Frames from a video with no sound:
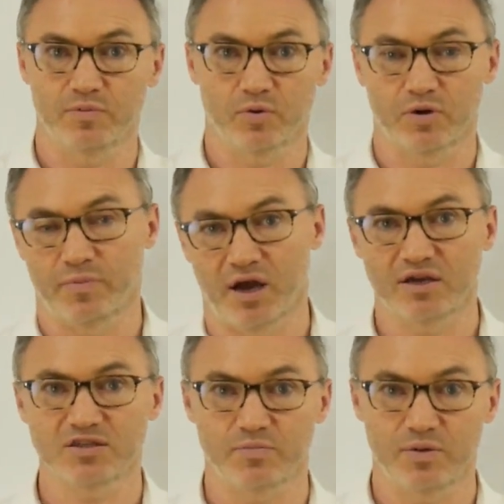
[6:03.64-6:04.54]
people want to
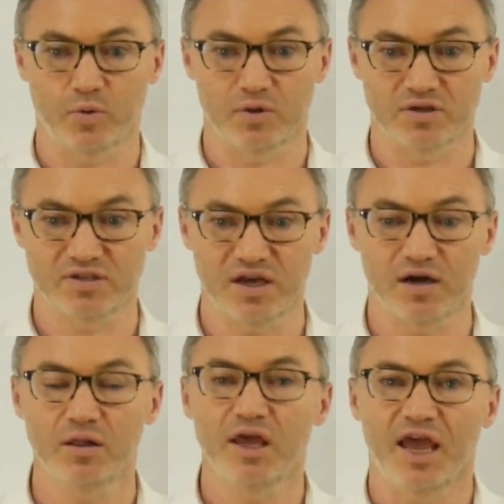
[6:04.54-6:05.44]
buy, some people want to
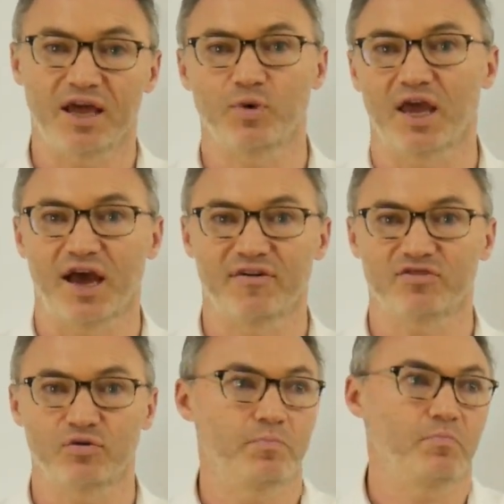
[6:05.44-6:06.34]
sell, and we have
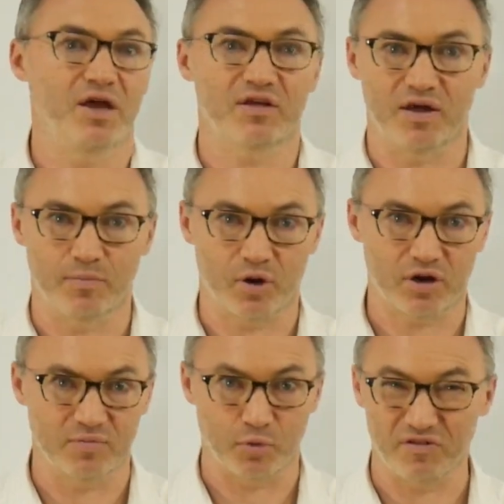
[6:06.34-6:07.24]
to make that
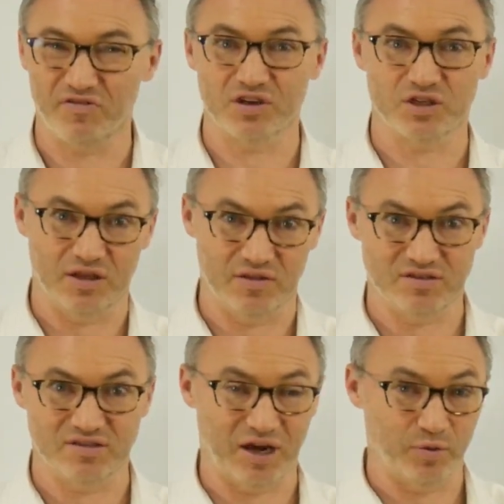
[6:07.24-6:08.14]
market more efficient. And
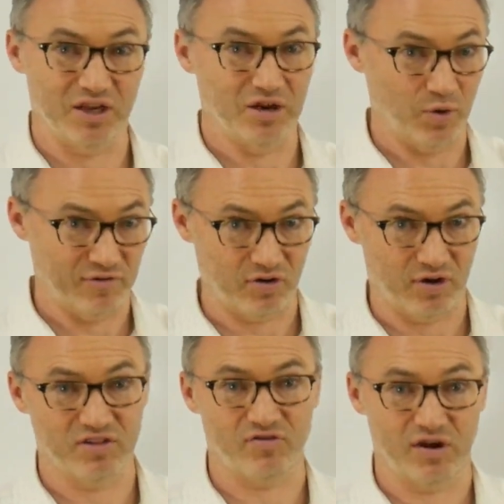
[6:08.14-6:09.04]
this is how we did it. We have
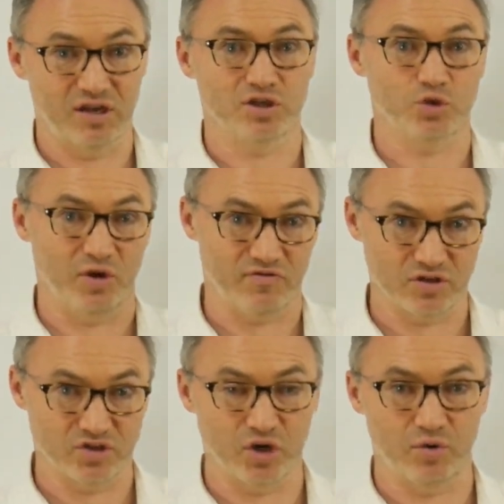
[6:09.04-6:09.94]
transfer agents, we have
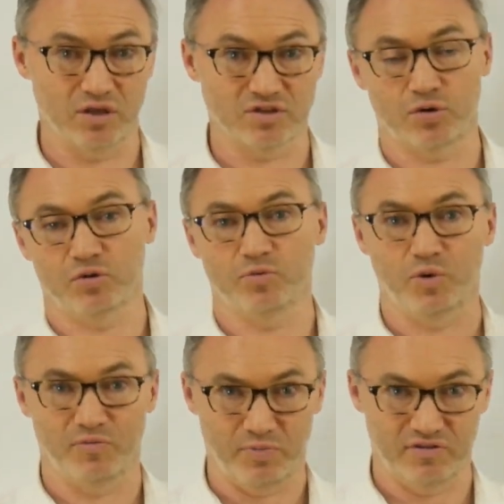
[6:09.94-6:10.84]
custodians that hold them,
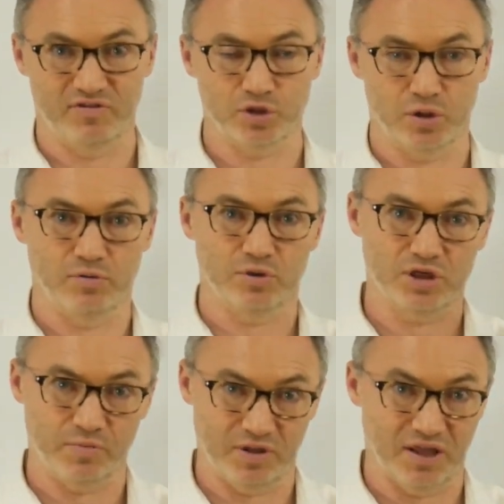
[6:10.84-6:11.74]
we have beneficial
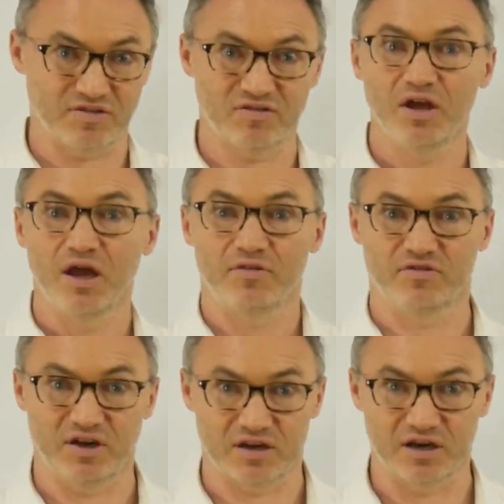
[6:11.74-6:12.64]
ownership, and that's the
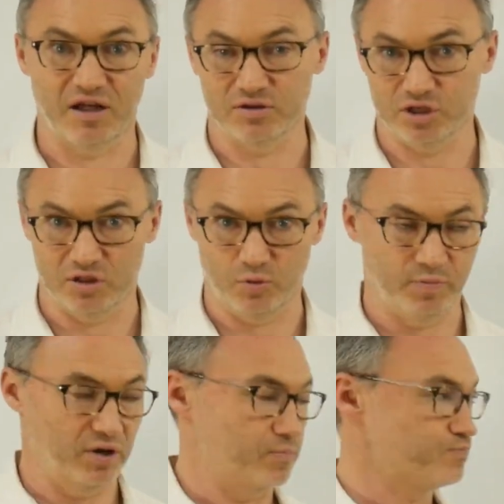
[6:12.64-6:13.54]
technology that we
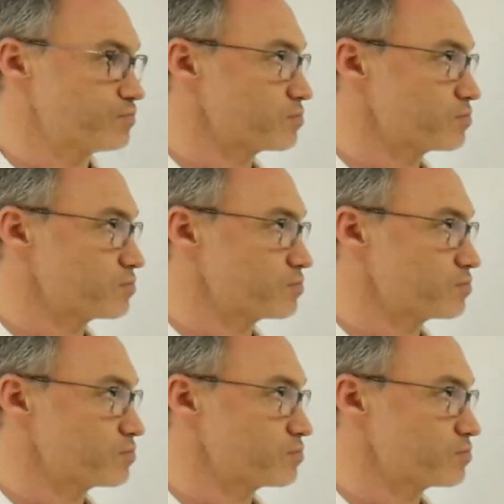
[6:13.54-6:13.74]
built.